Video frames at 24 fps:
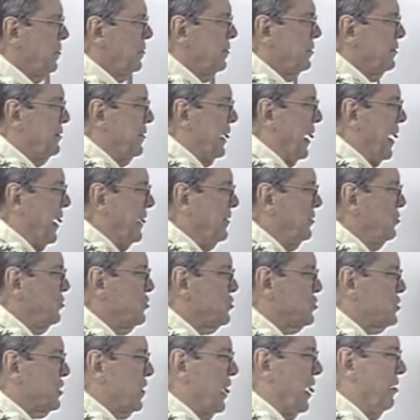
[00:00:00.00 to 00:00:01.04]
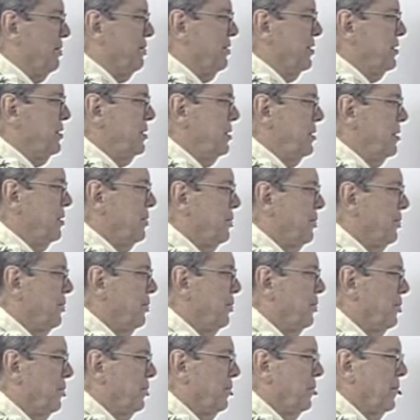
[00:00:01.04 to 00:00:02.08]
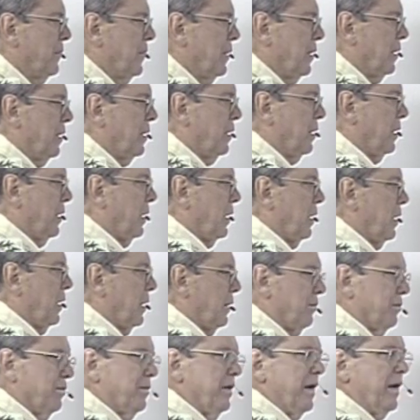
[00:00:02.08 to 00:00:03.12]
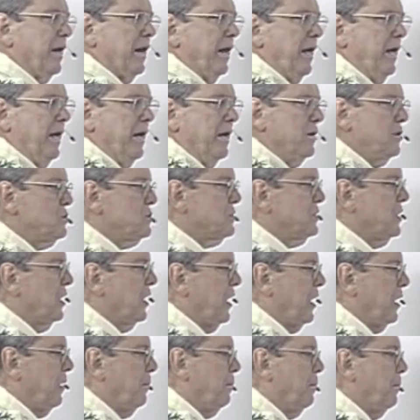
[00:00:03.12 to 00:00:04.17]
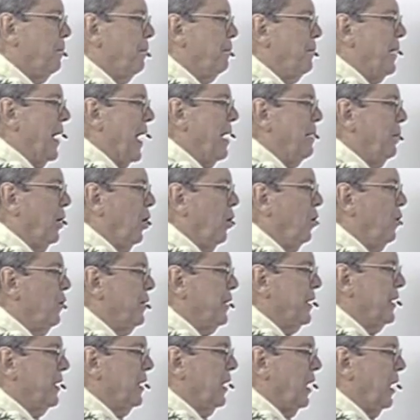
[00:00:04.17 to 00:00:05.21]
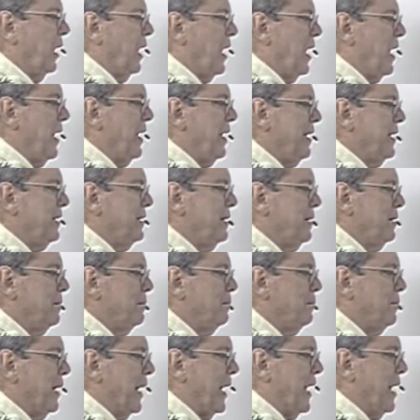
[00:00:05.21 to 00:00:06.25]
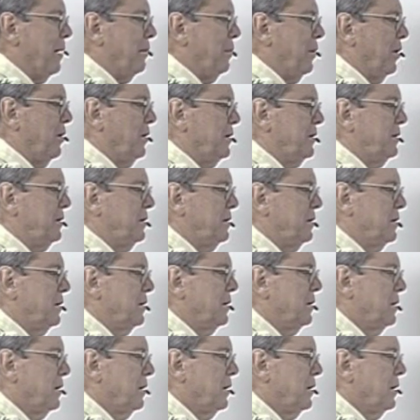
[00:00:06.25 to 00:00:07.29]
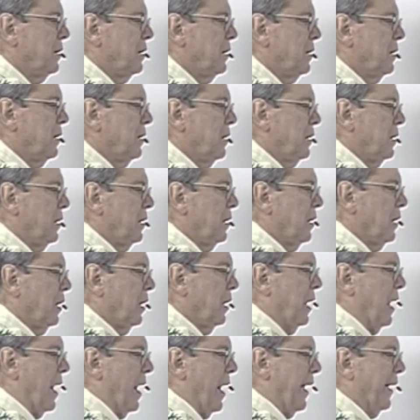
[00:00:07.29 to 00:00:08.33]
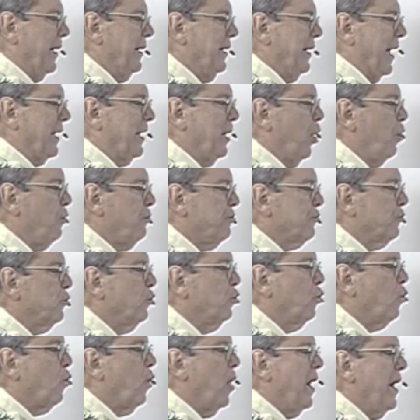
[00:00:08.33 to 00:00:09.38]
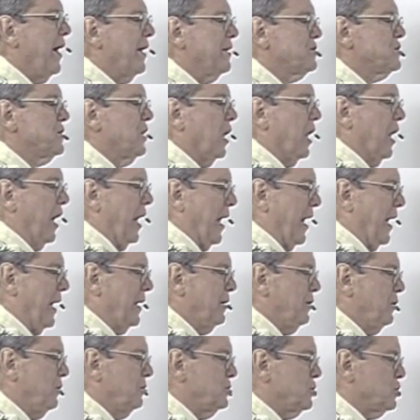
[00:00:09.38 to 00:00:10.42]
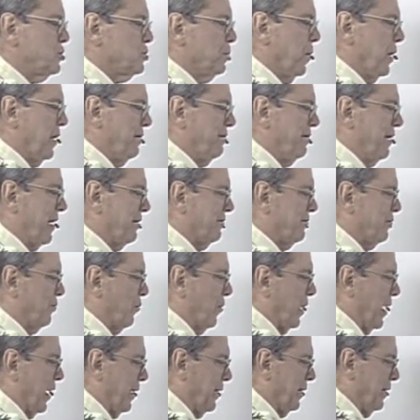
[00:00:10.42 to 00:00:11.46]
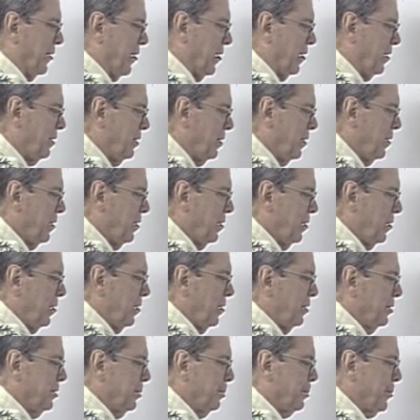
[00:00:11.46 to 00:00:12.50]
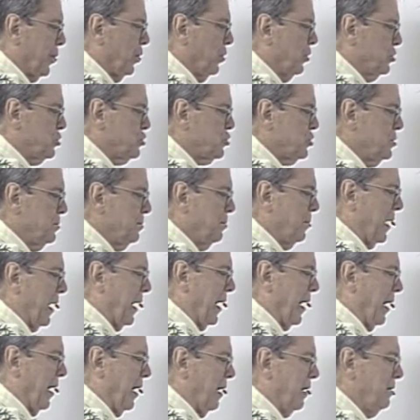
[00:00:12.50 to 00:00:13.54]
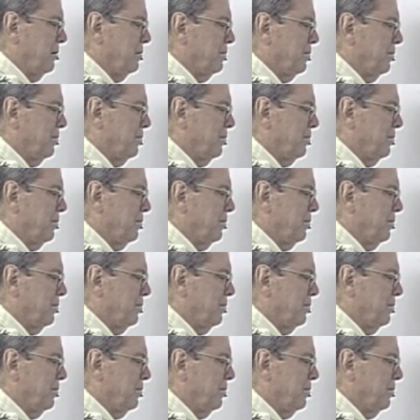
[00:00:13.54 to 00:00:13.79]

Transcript: Daniel 7. That is the Babylonian lion, Babylon. Lion. I go through why it's the lion. You can just believe that for right now. The Persian bear.